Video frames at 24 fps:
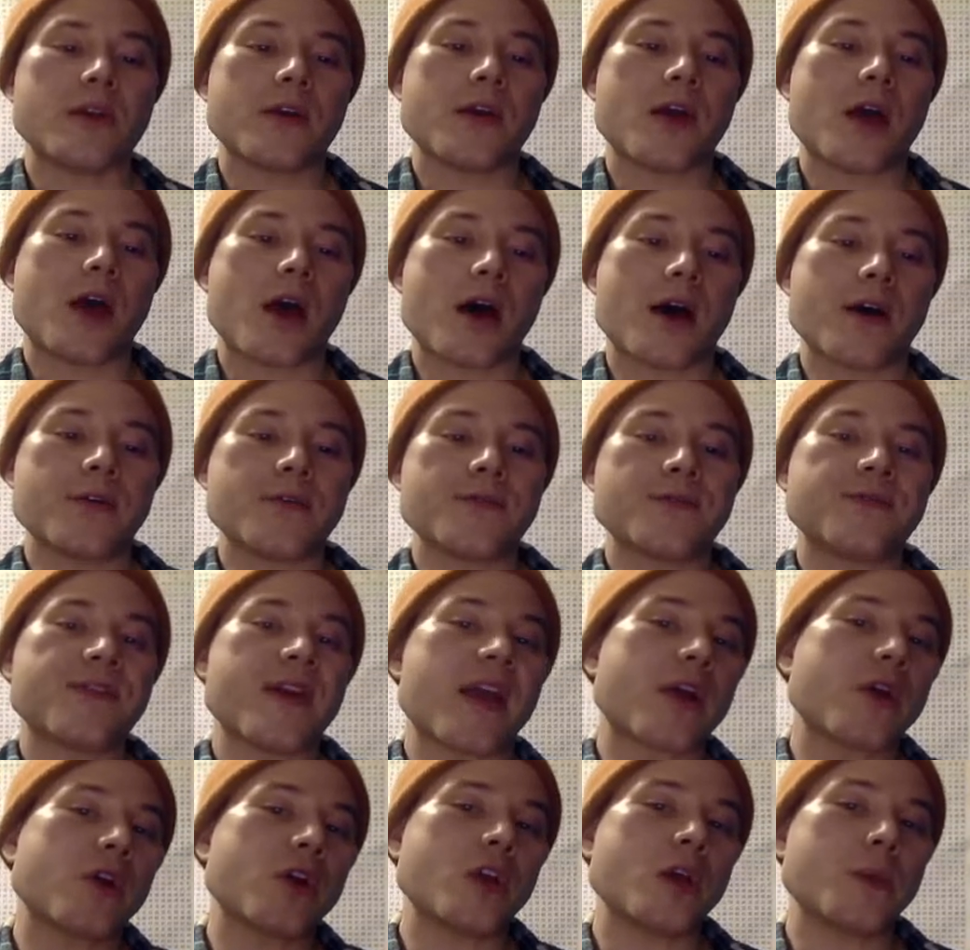uh,
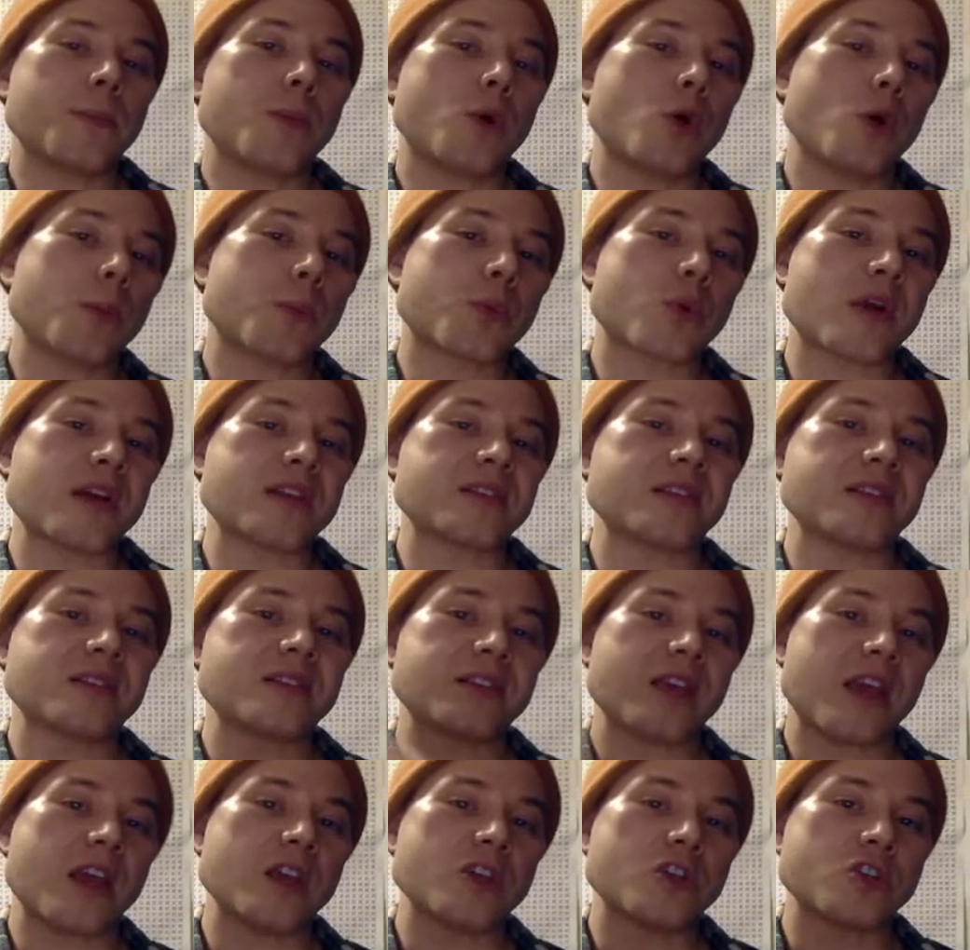variable
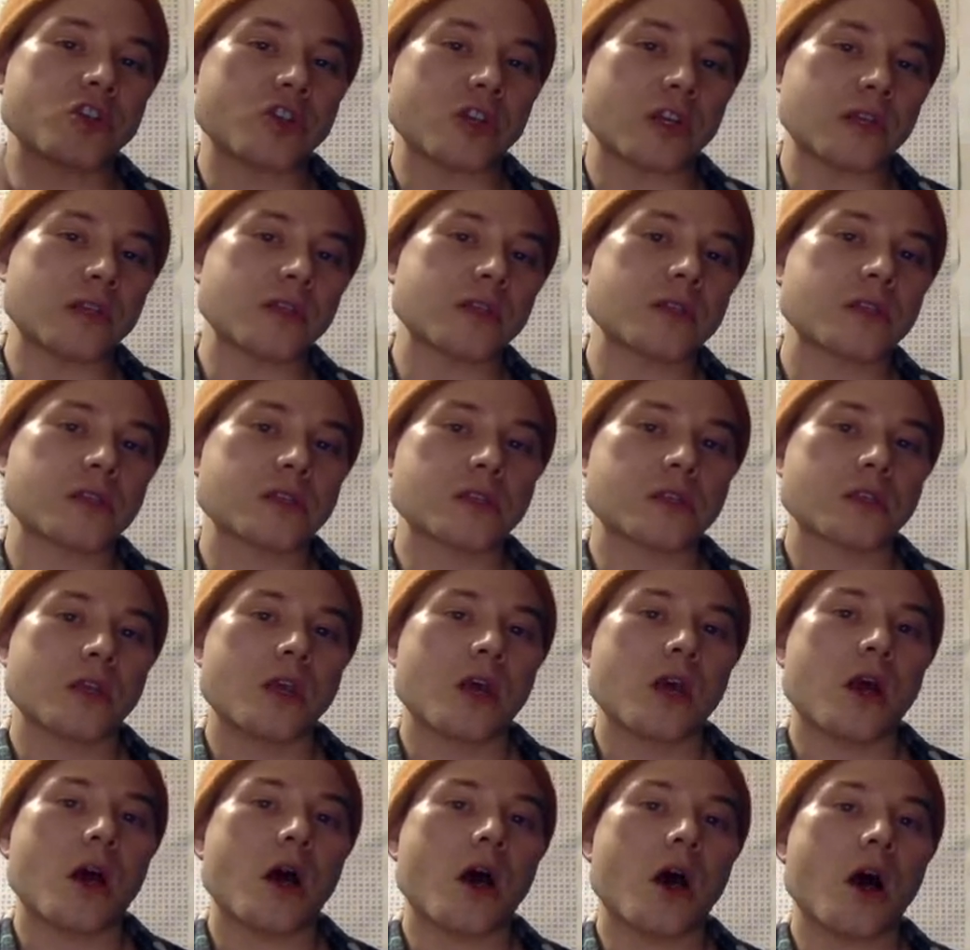presentations
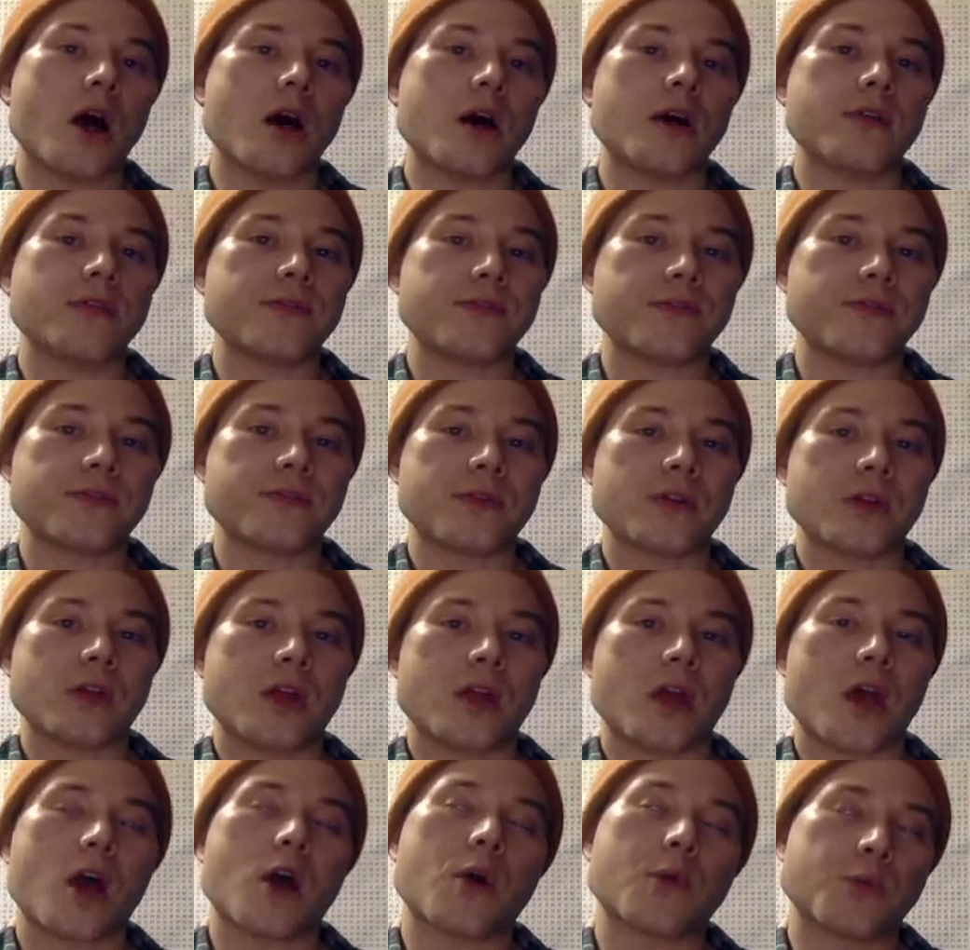of
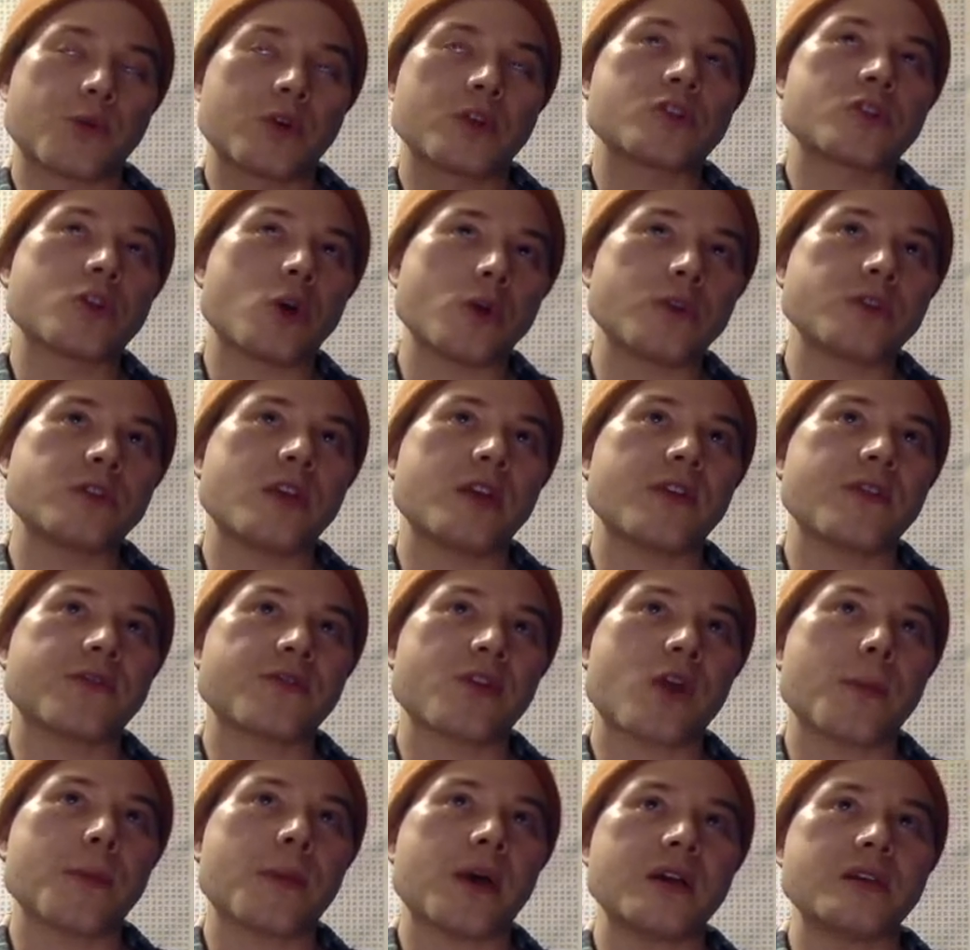uh, resulting
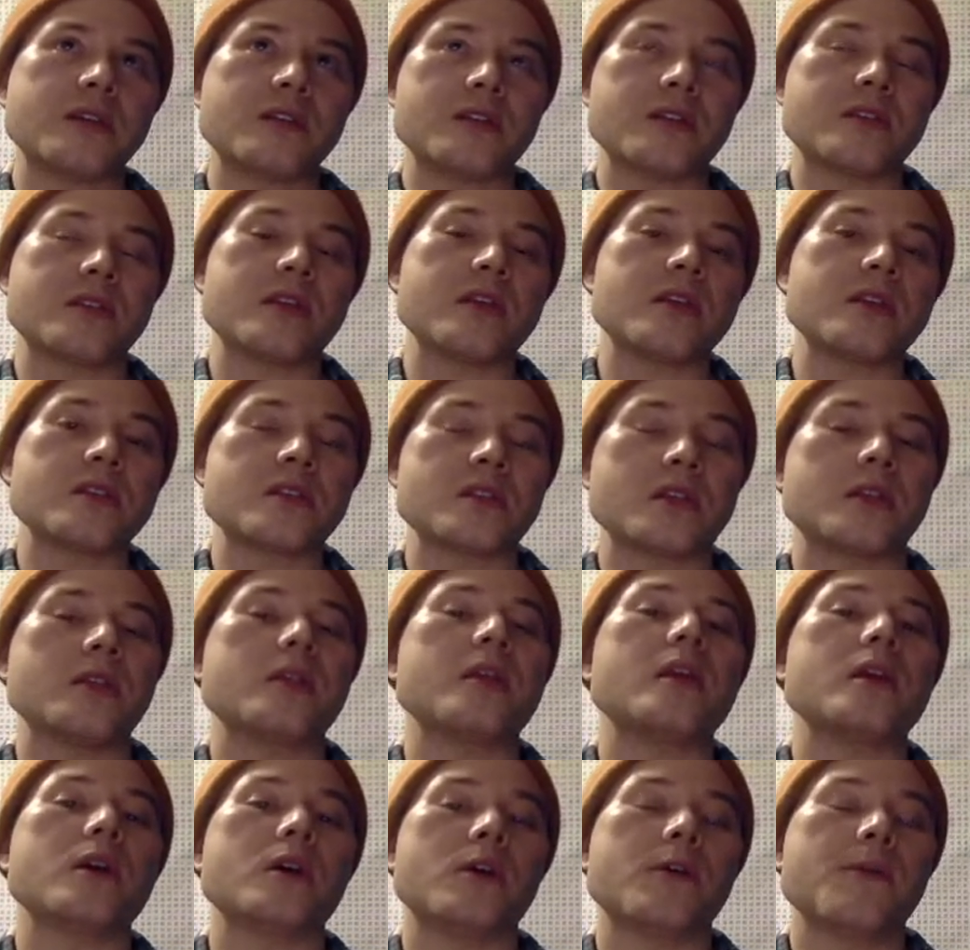from a diseased
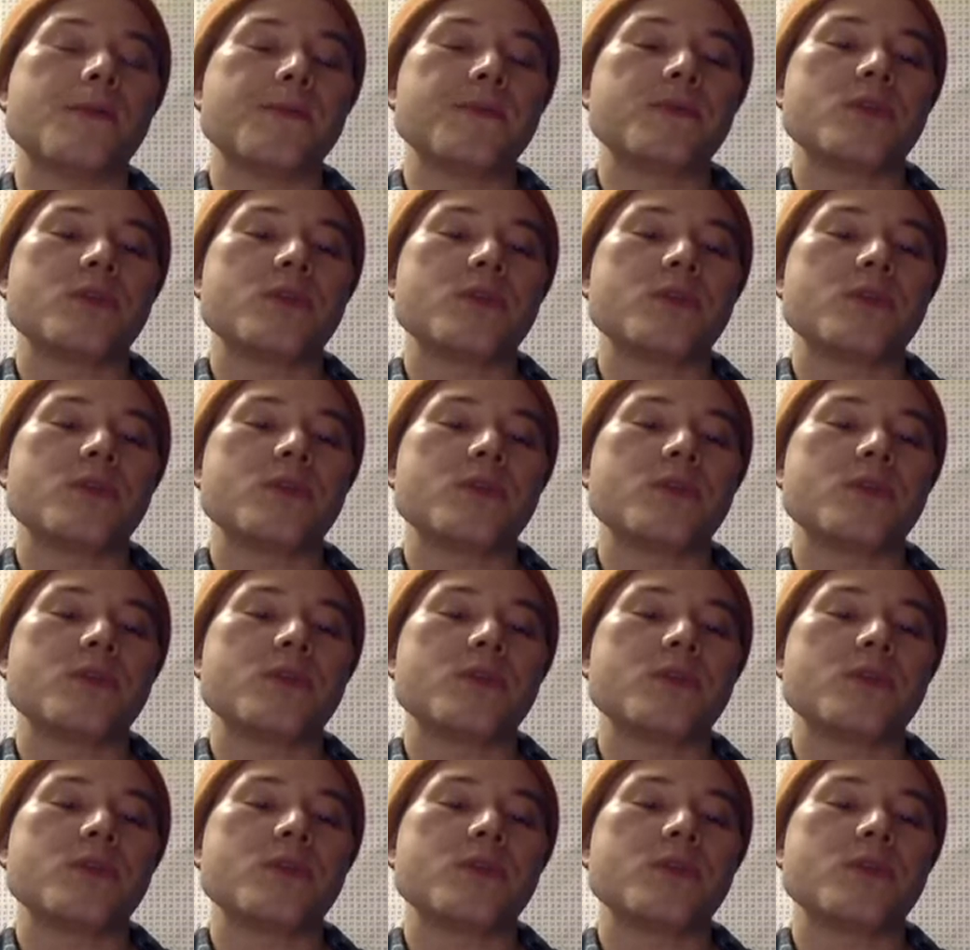allele